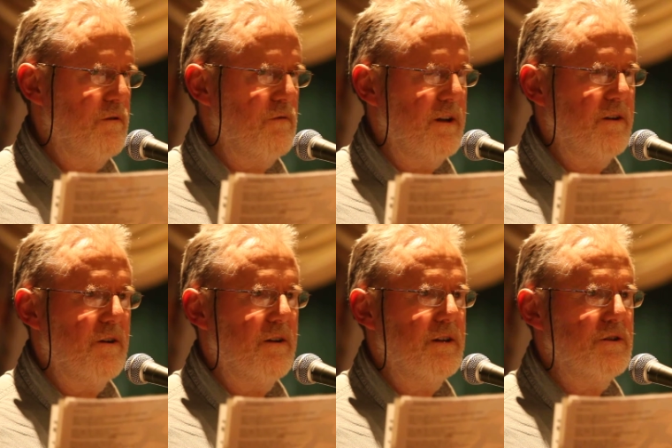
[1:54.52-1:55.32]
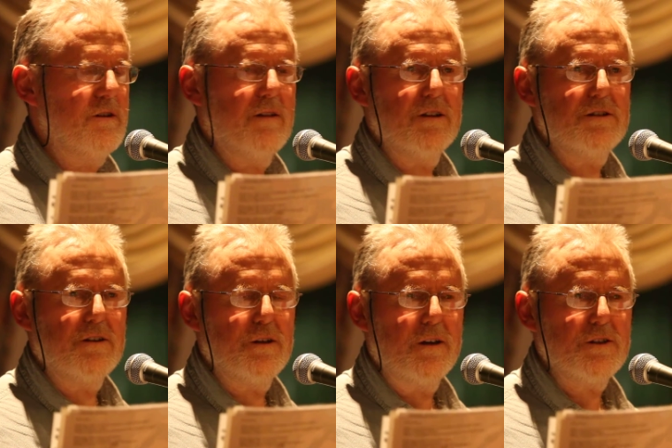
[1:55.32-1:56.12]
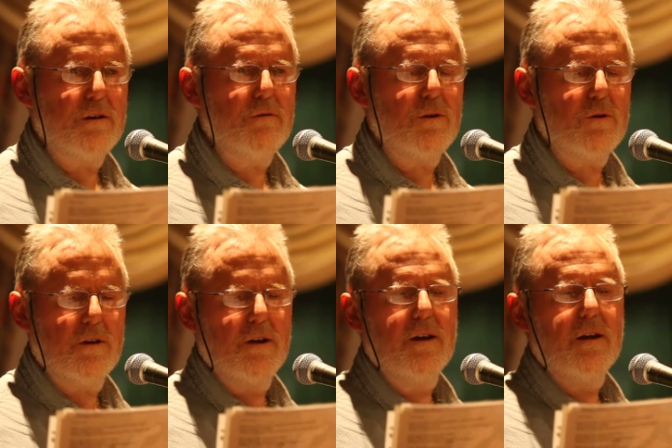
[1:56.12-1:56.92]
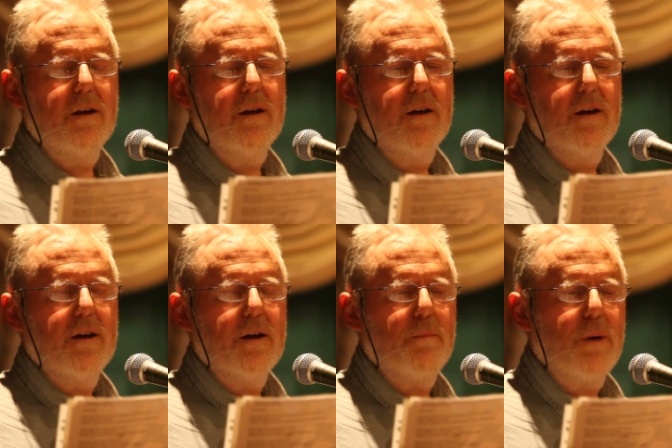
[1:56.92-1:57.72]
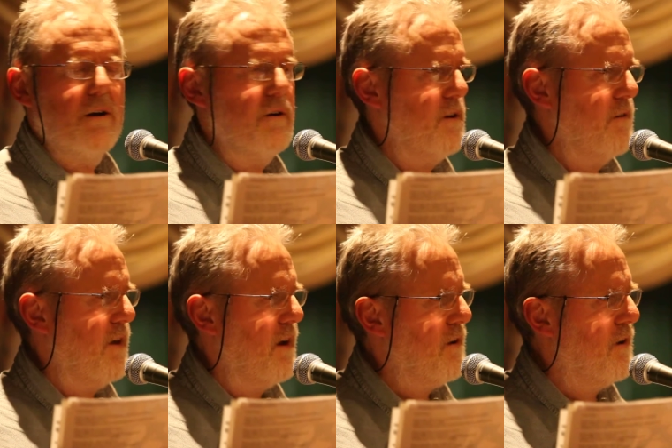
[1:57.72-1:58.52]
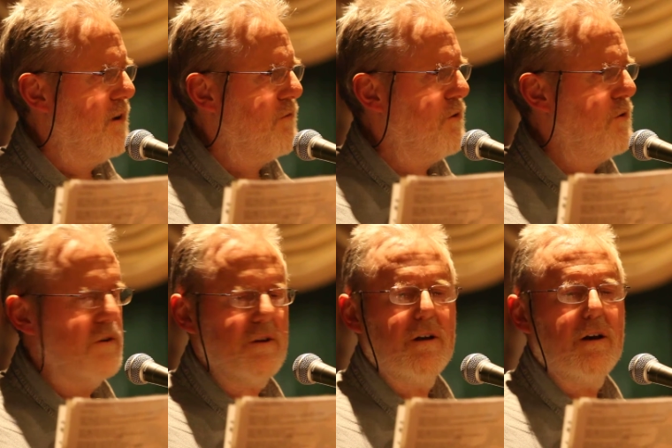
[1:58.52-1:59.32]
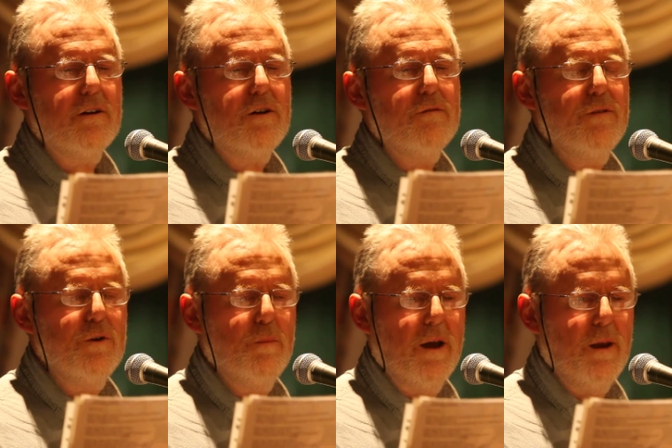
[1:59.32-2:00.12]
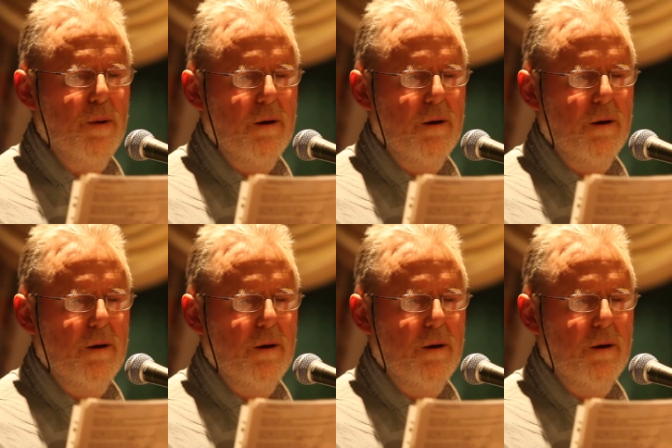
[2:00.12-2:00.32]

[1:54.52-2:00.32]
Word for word: really good, and I used to love listening to it. So I wrote a parody of that kind I've called I Got Flu Babe.